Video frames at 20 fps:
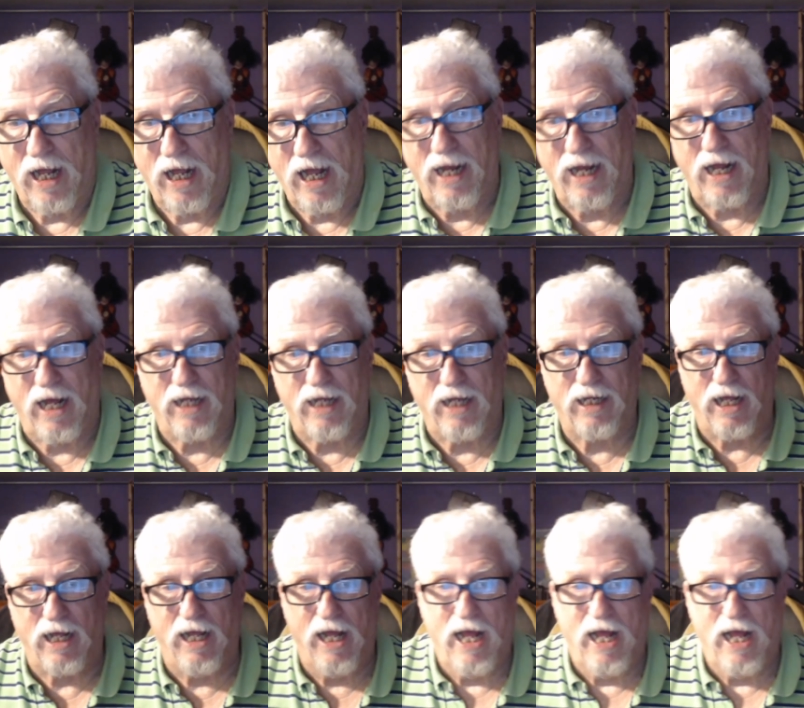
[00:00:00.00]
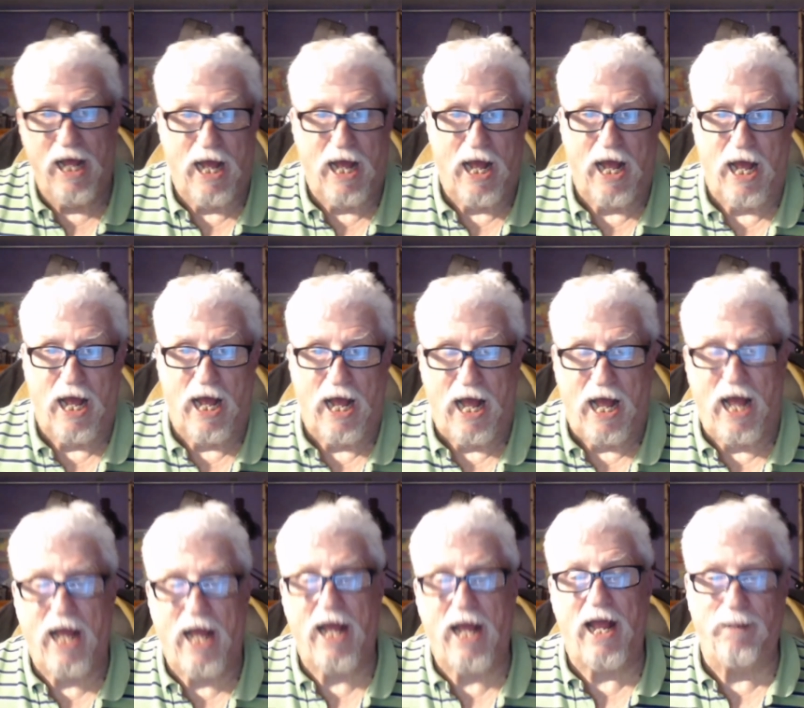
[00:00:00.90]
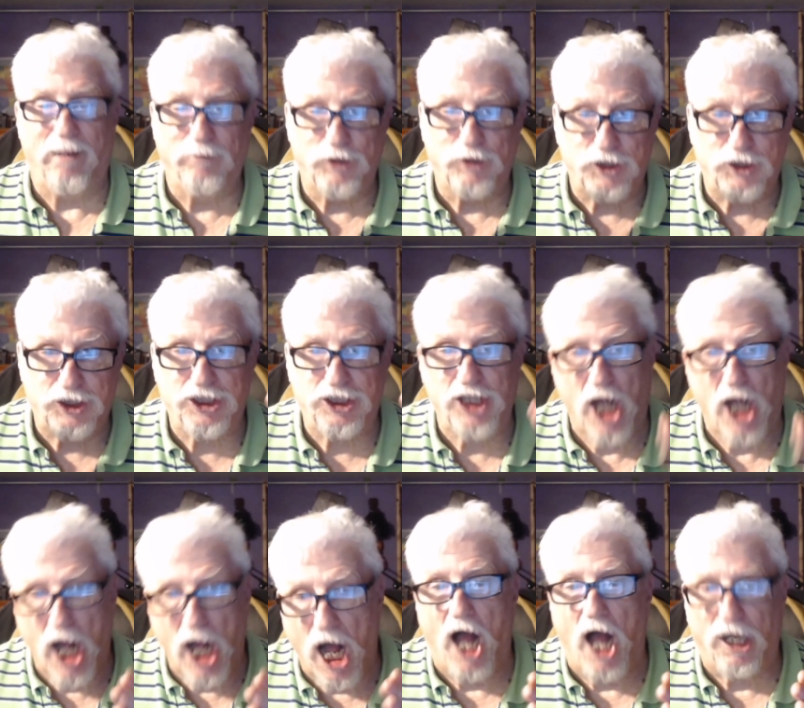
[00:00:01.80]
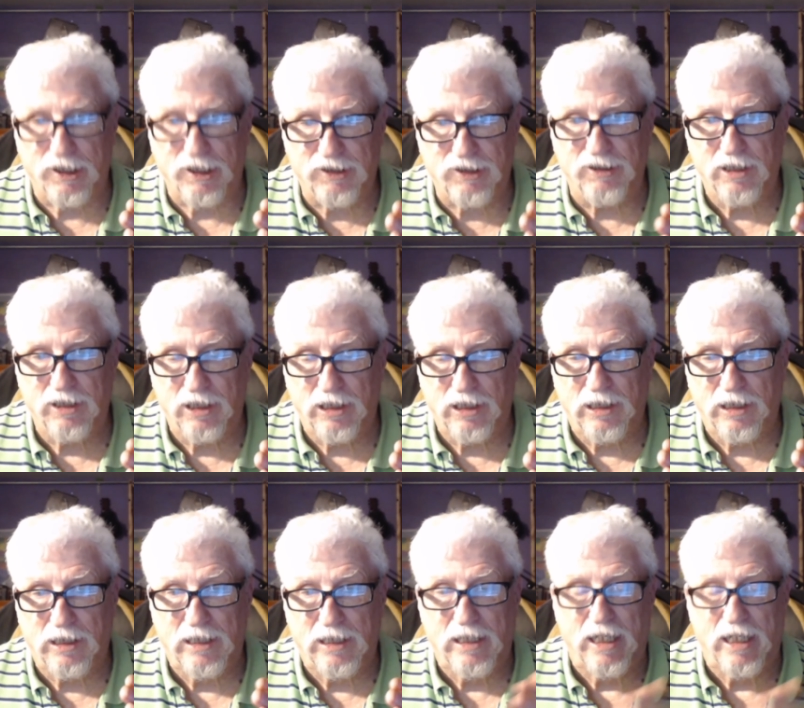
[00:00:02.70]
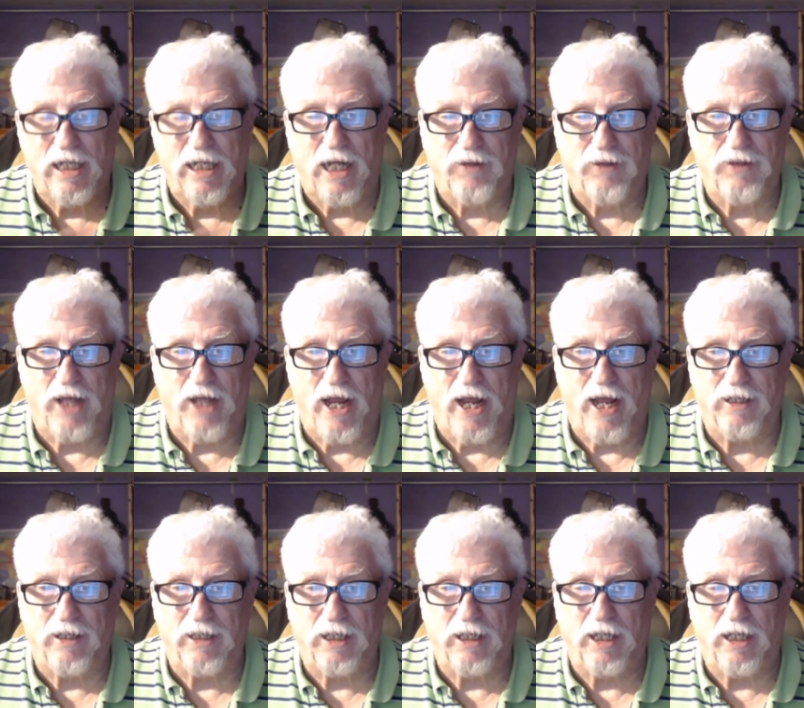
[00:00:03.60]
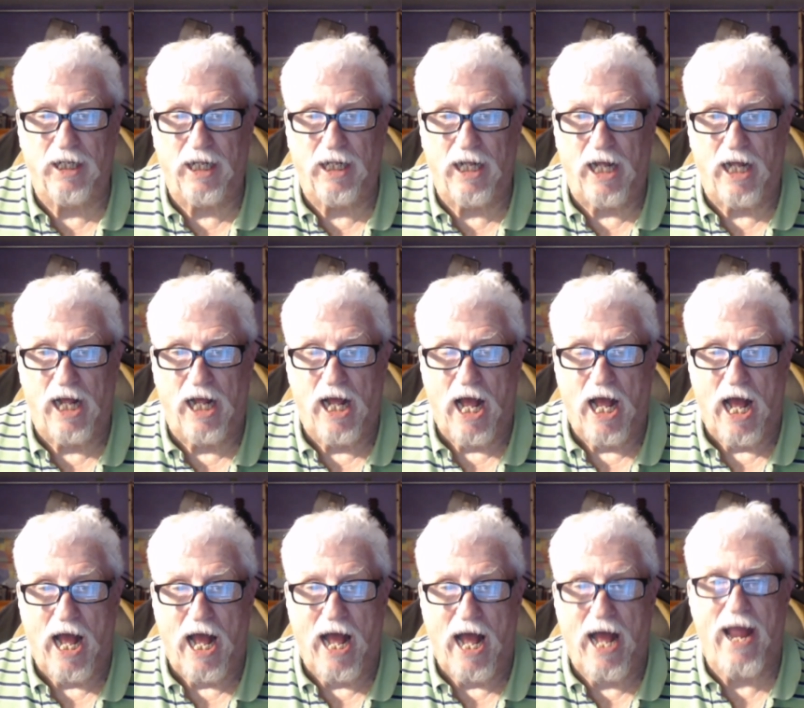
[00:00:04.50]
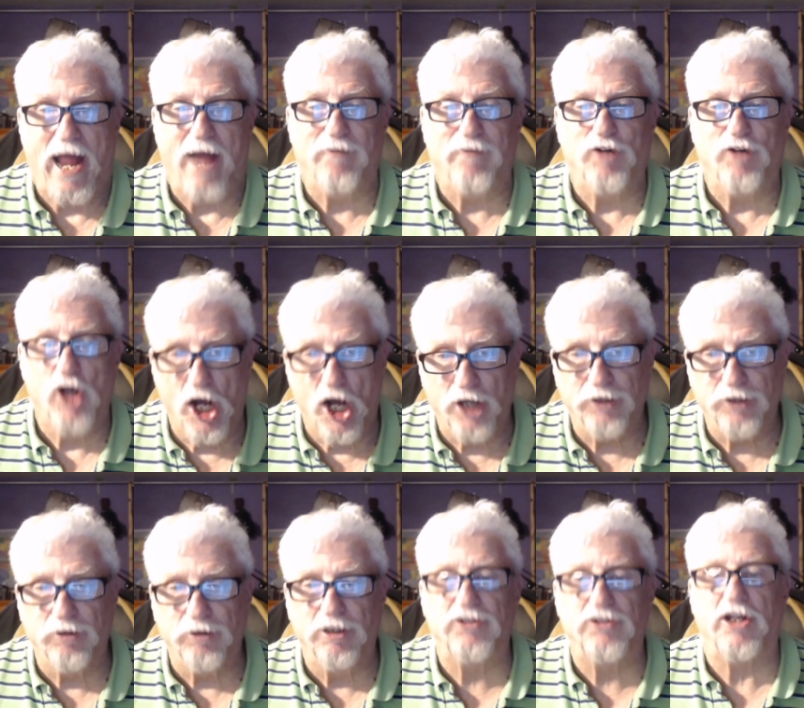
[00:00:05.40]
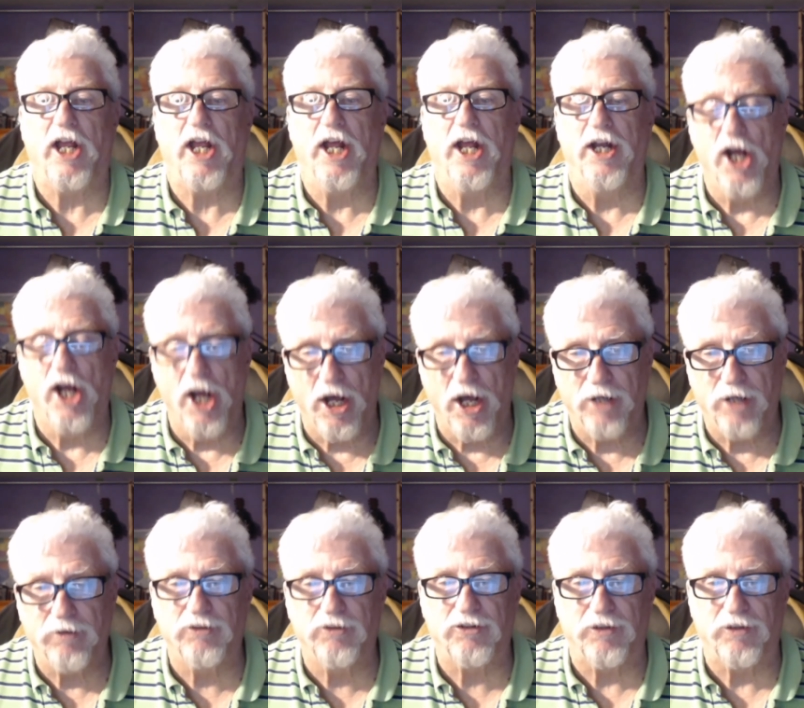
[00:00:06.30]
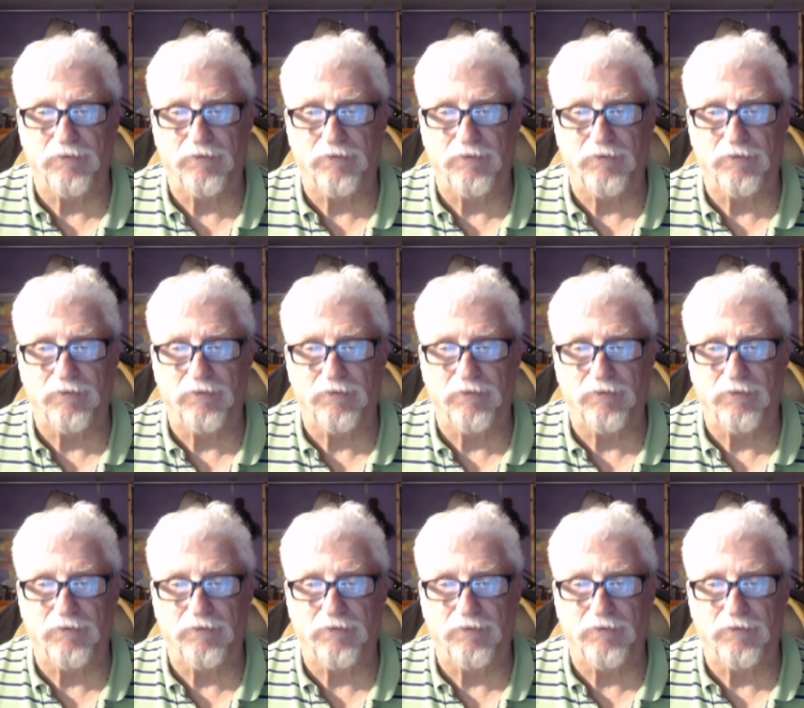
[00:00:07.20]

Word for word: I, I am shocked that I have hundreds and hundreds of